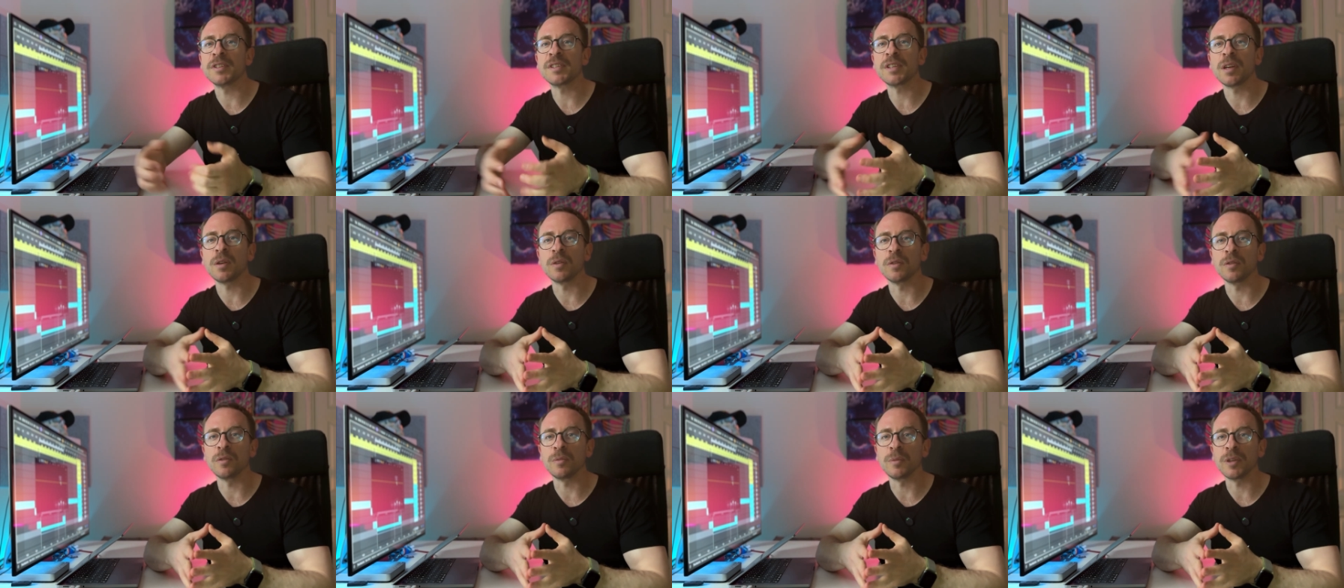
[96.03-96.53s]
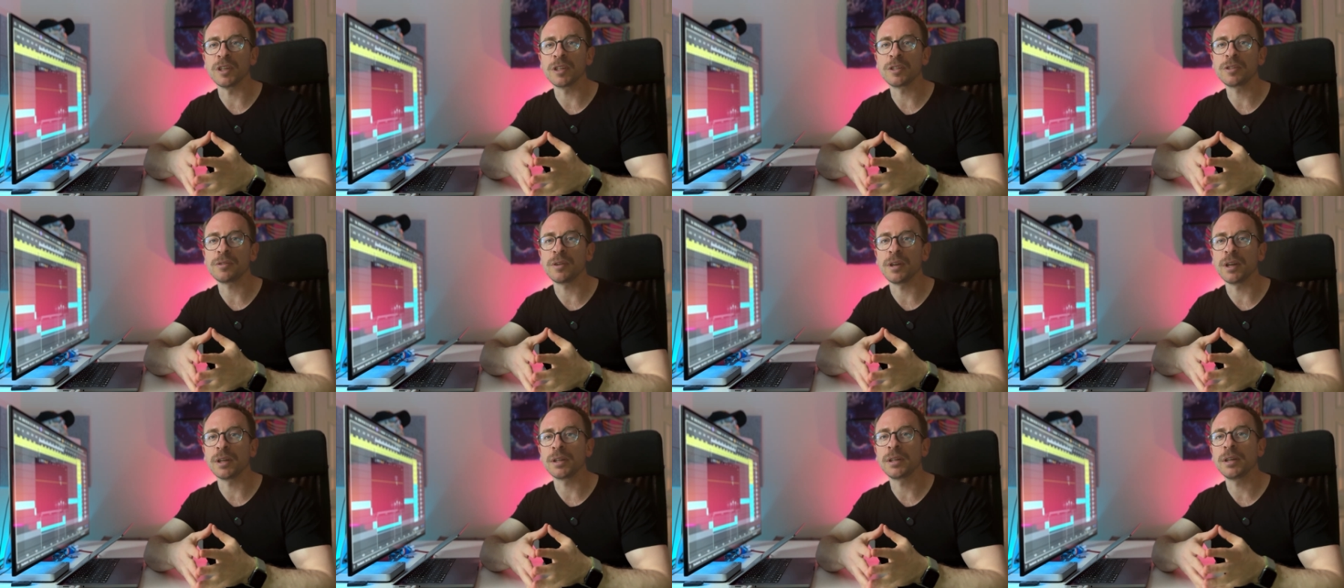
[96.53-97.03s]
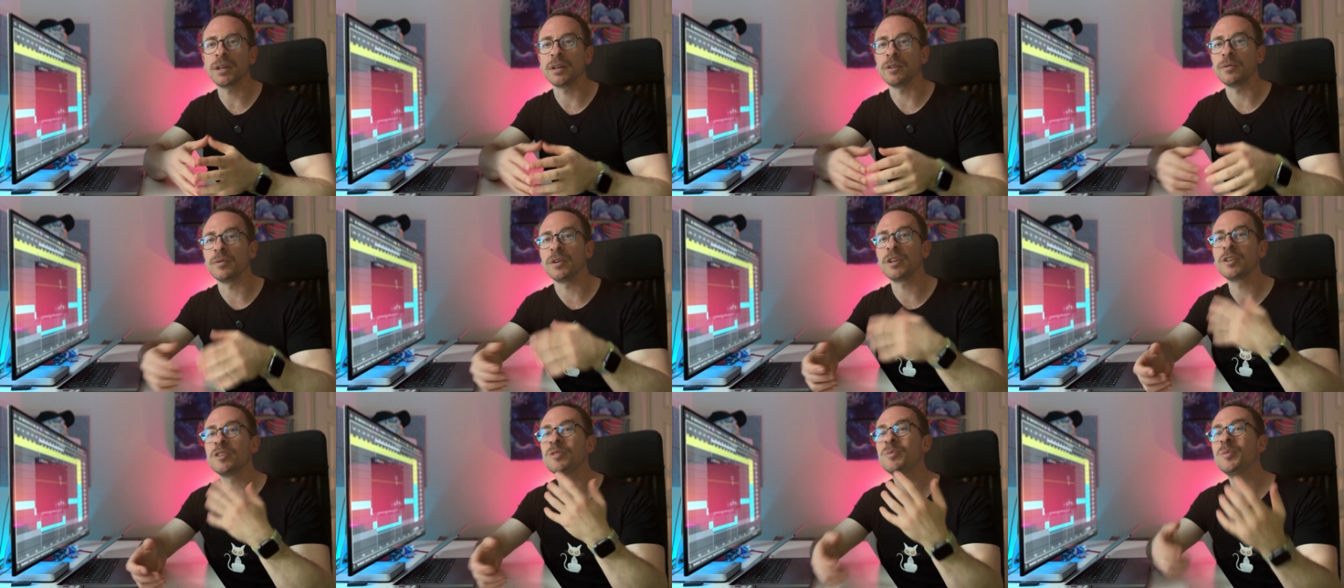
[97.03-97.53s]
a sound on my track and
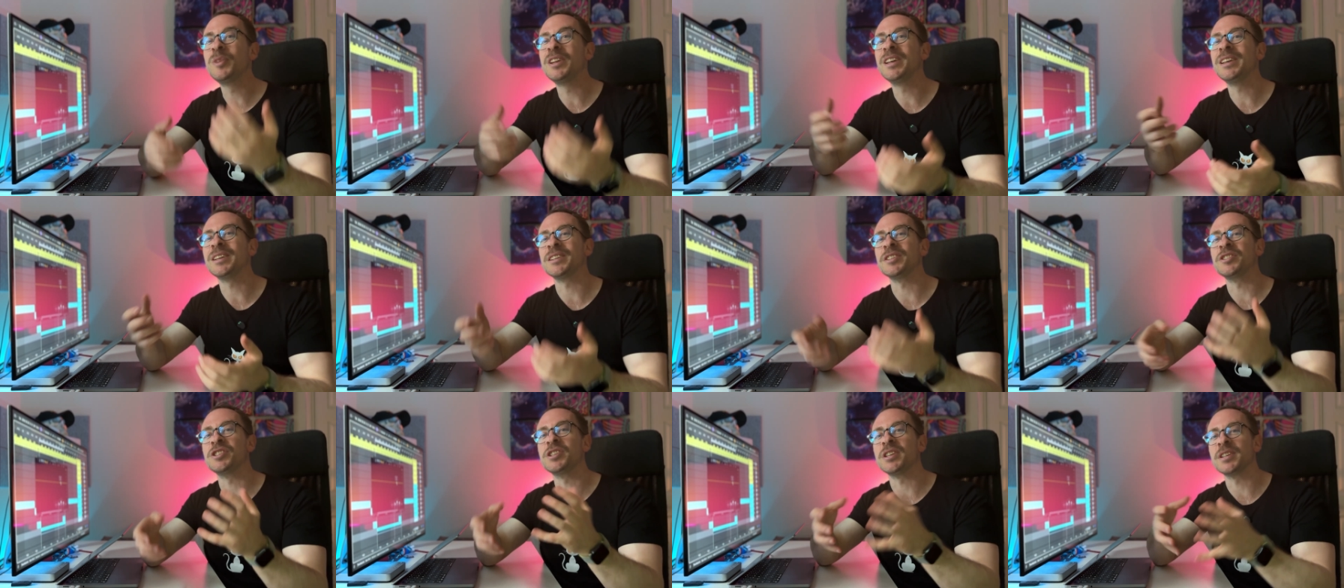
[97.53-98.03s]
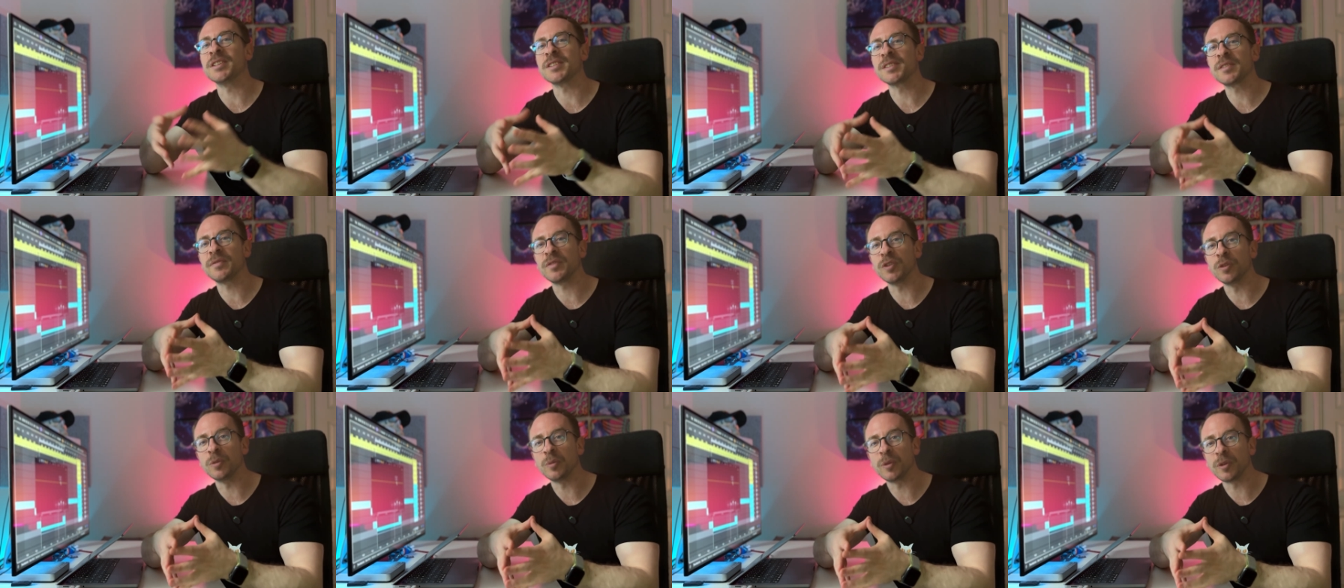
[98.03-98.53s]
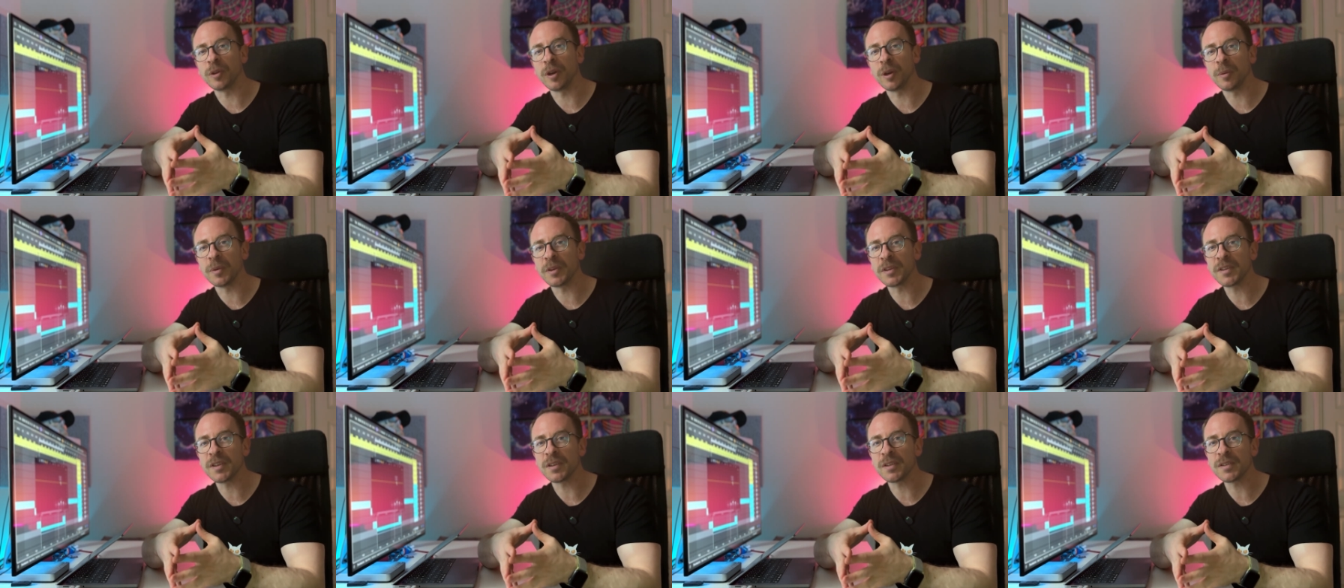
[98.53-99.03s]
randomly adjust few
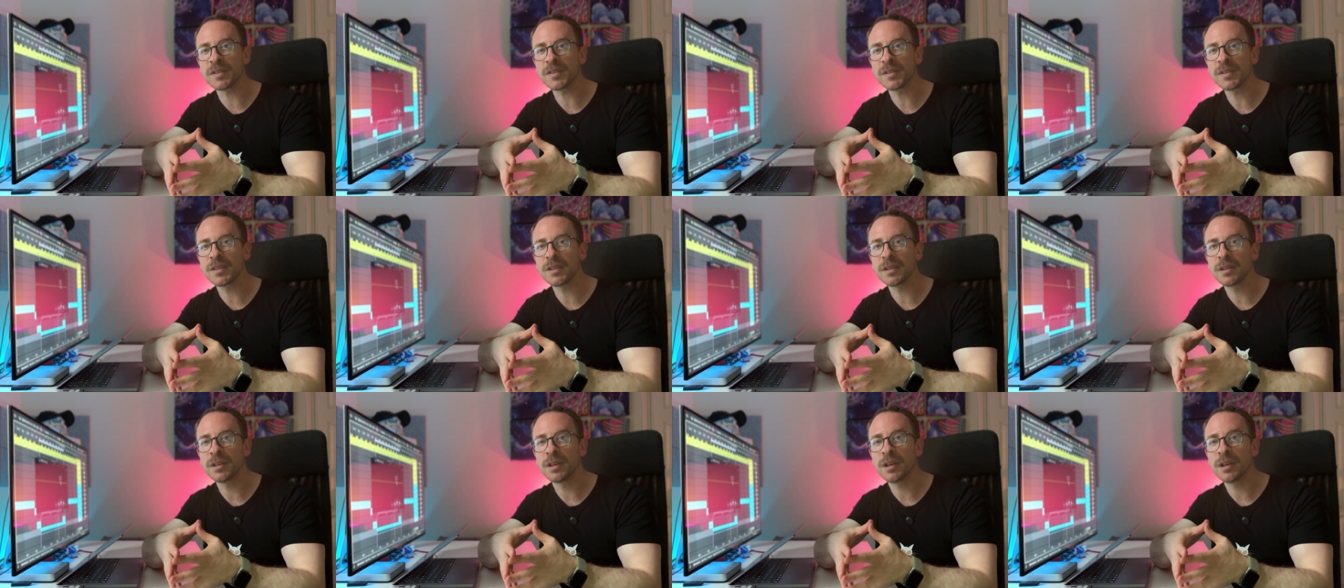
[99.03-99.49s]
parameters.